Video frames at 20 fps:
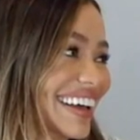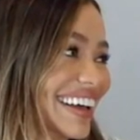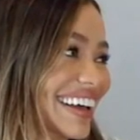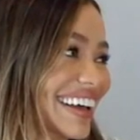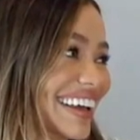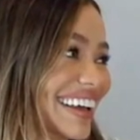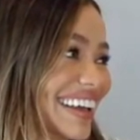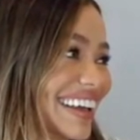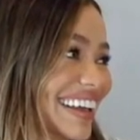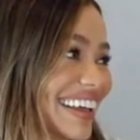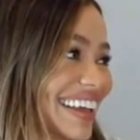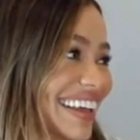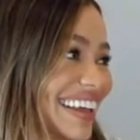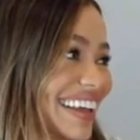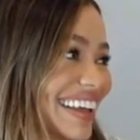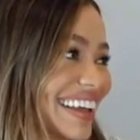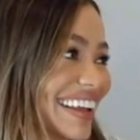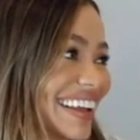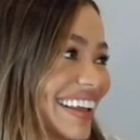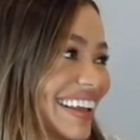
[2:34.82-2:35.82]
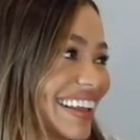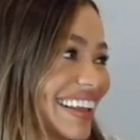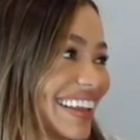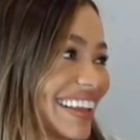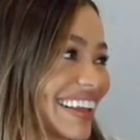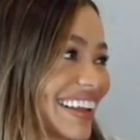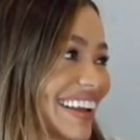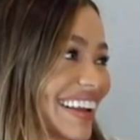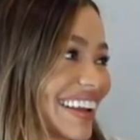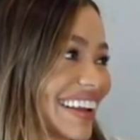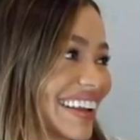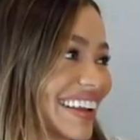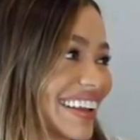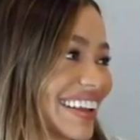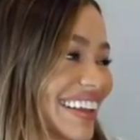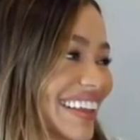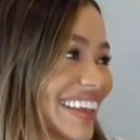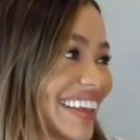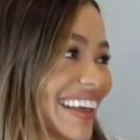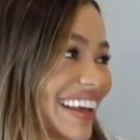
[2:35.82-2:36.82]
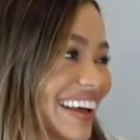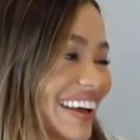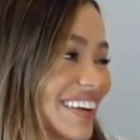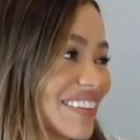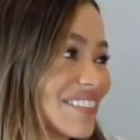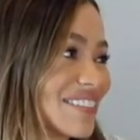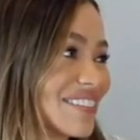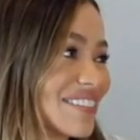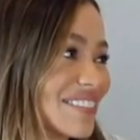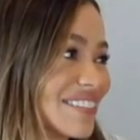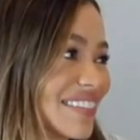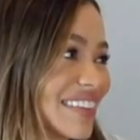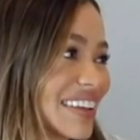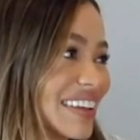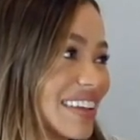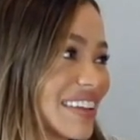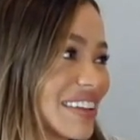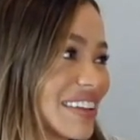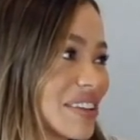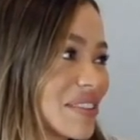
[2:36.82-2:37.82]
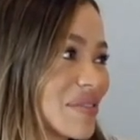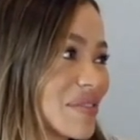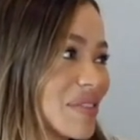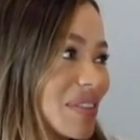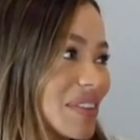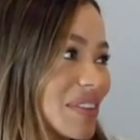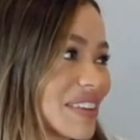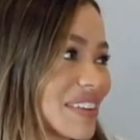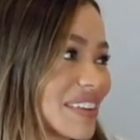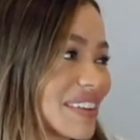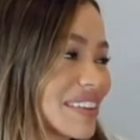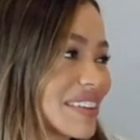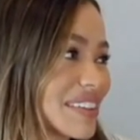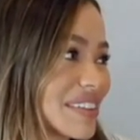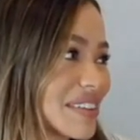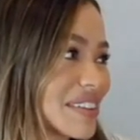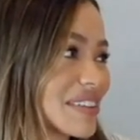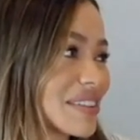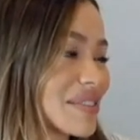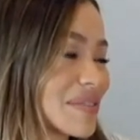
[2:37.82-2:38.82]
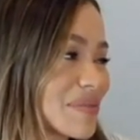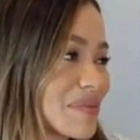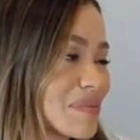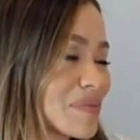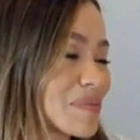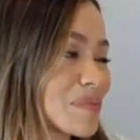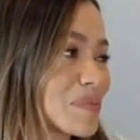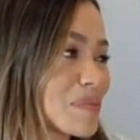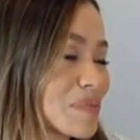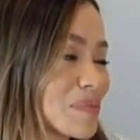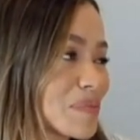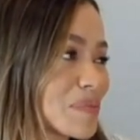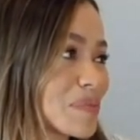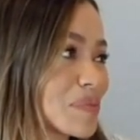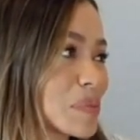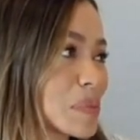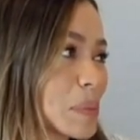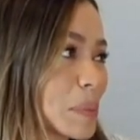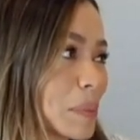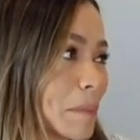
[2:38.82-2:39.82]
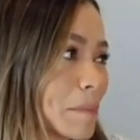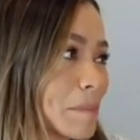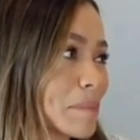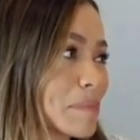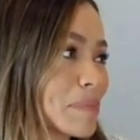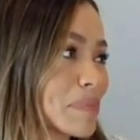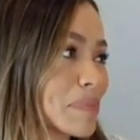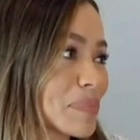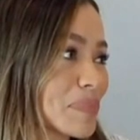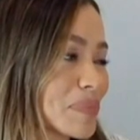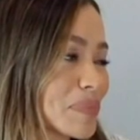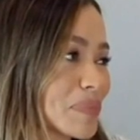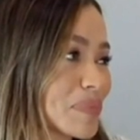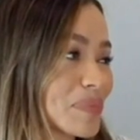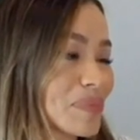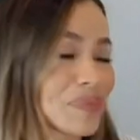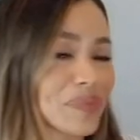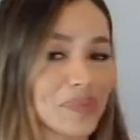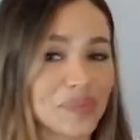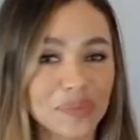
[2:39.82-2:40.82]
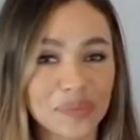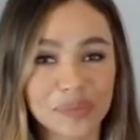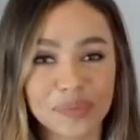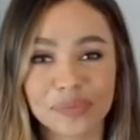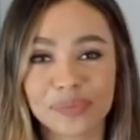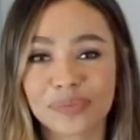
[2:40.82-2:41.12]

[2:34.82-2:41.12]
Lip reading: The person shown says nothing.